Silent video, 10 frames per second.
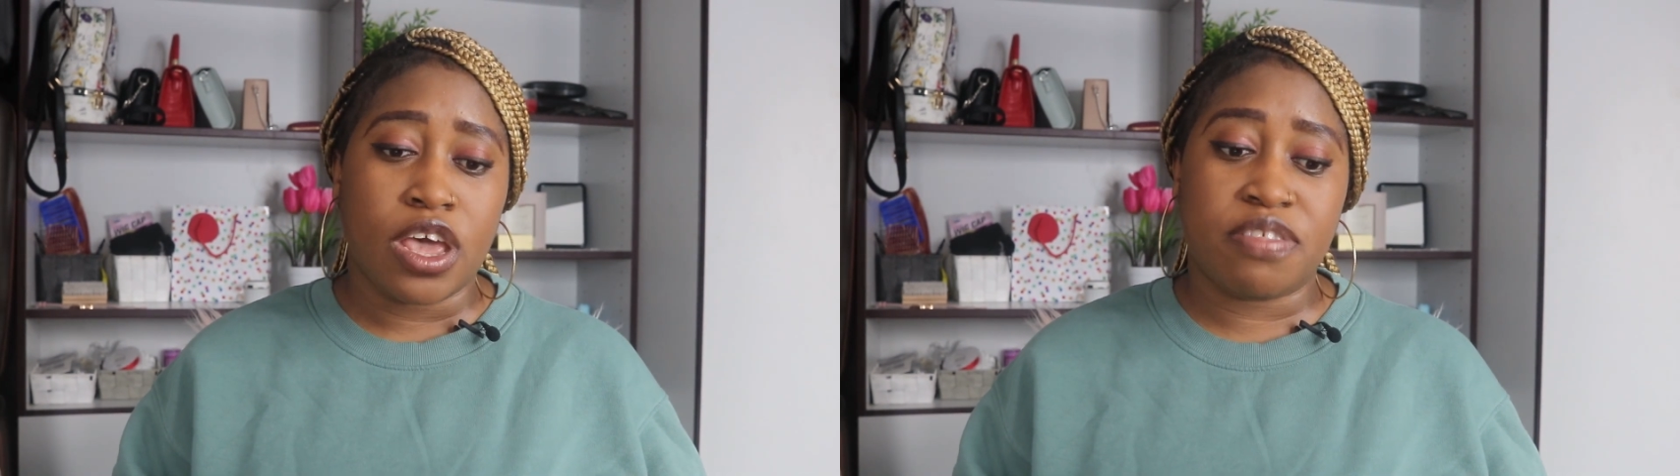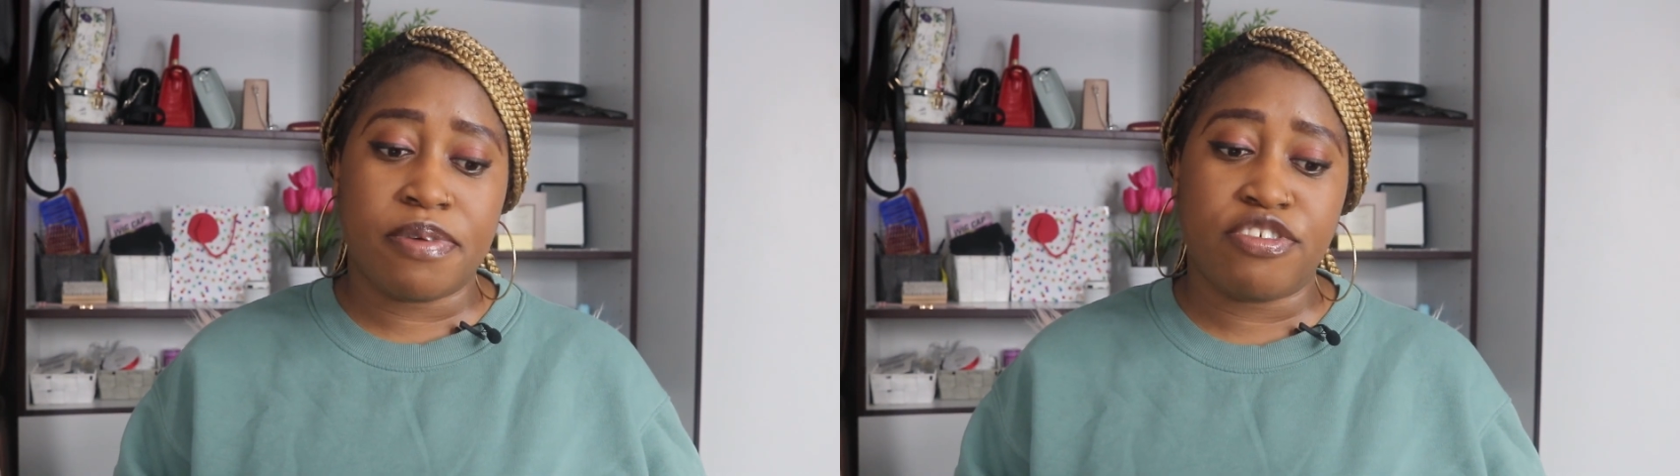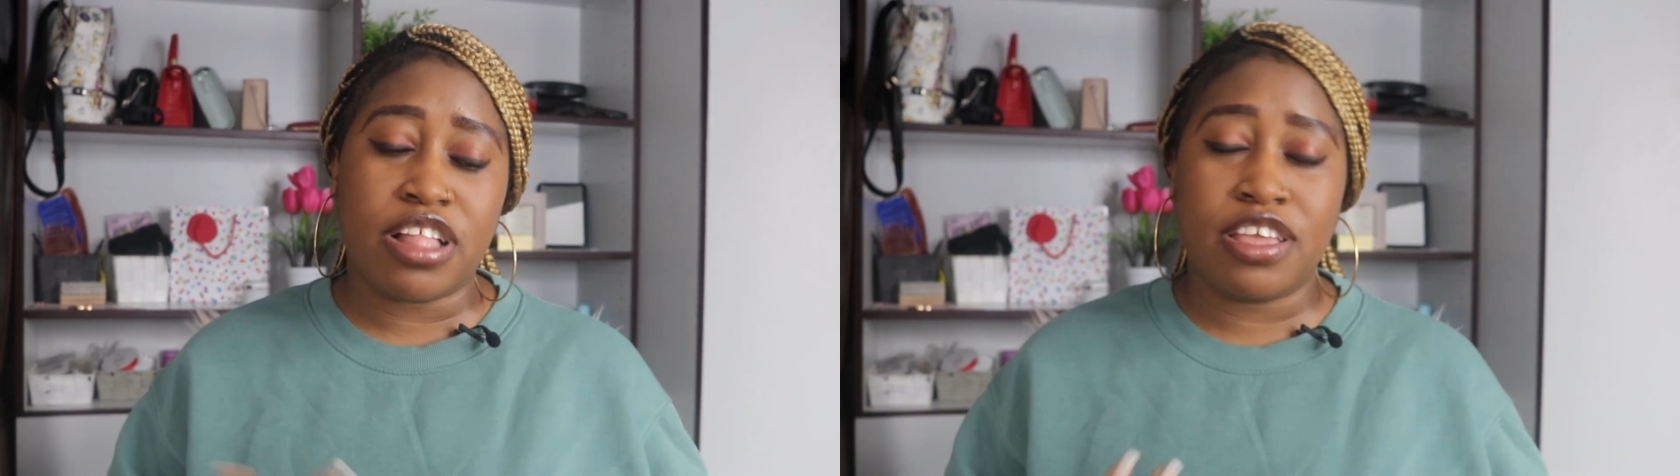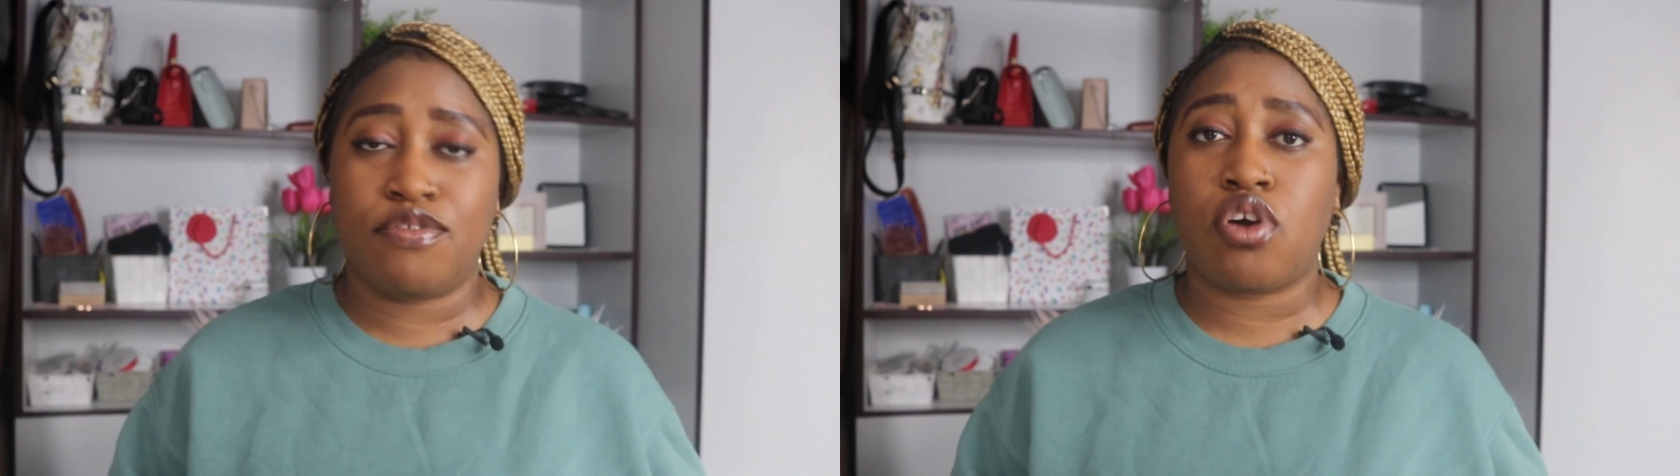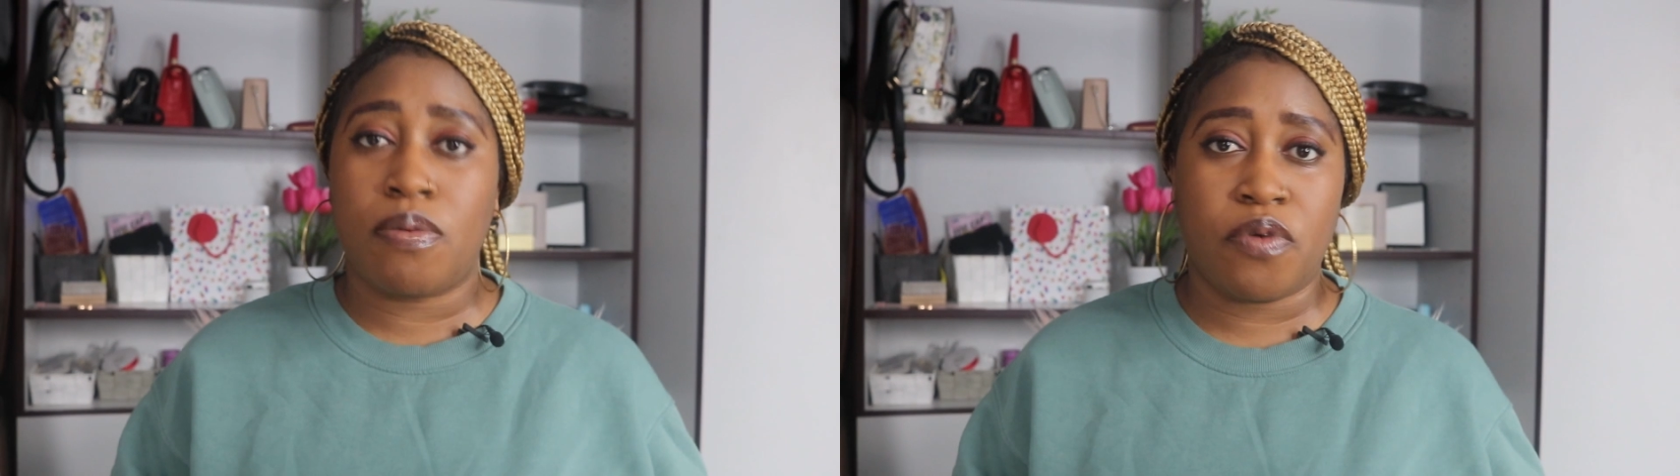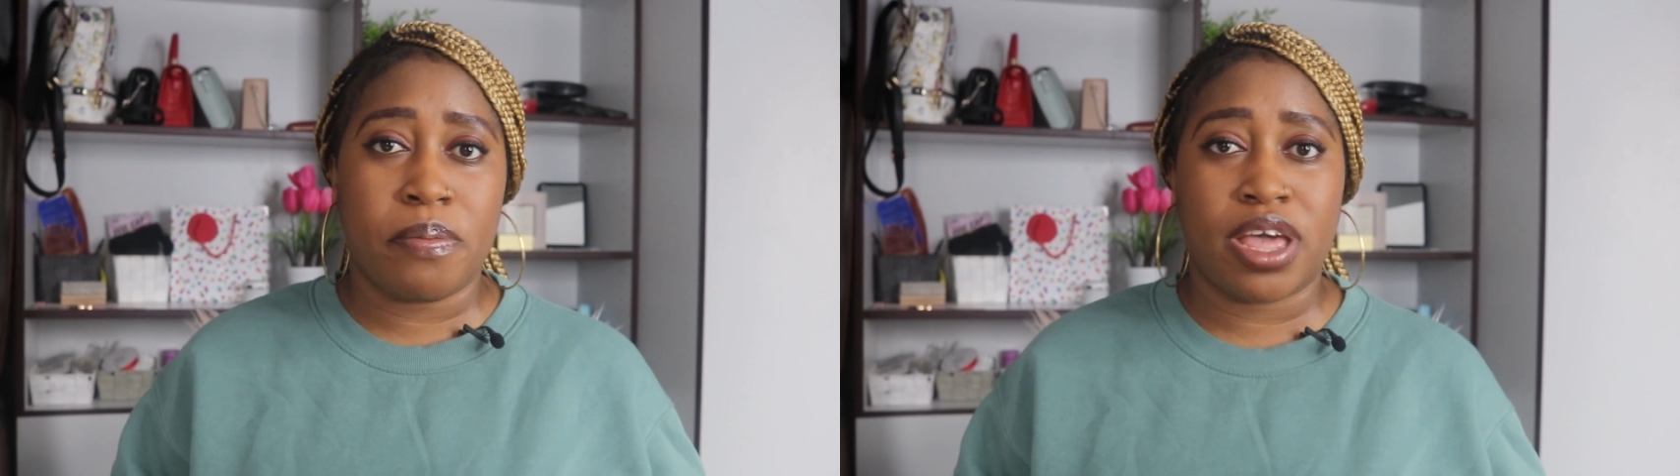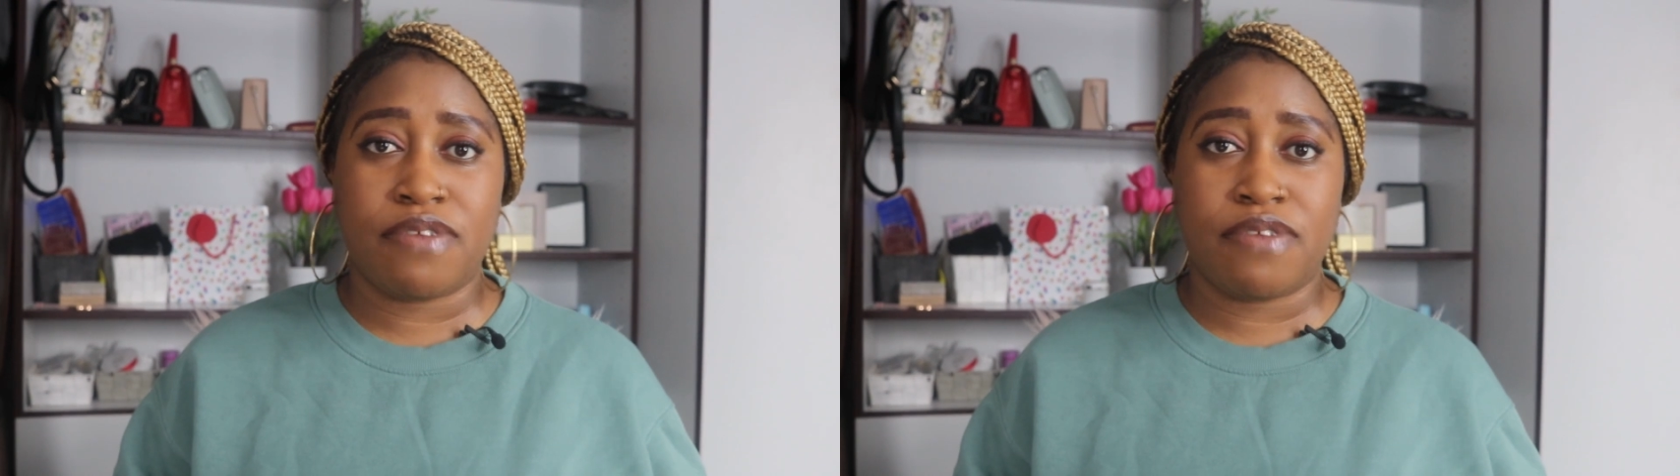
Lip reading: especially if you come from a